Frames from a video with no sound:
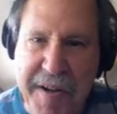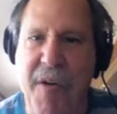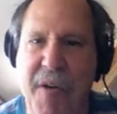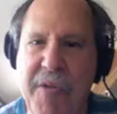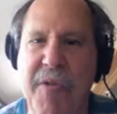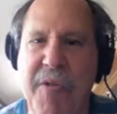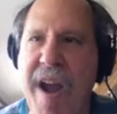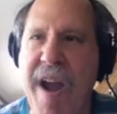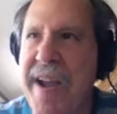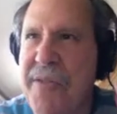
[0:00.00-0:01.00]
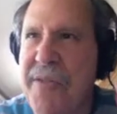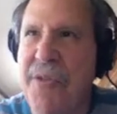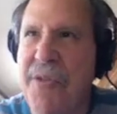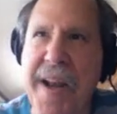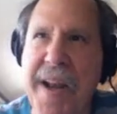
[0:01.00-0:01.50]
vocal range
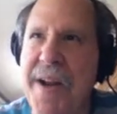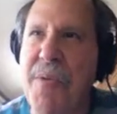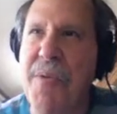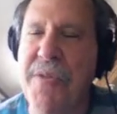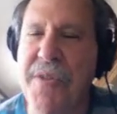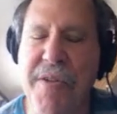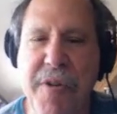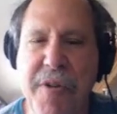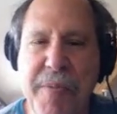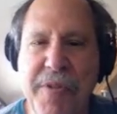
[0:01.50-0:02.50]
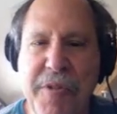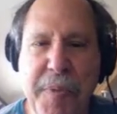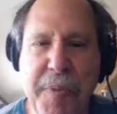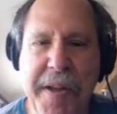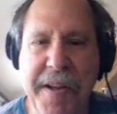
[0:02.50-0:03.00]
so that everyone's eardrums are
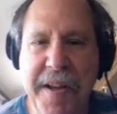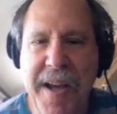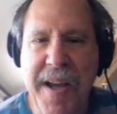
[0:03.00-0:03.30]
splitting.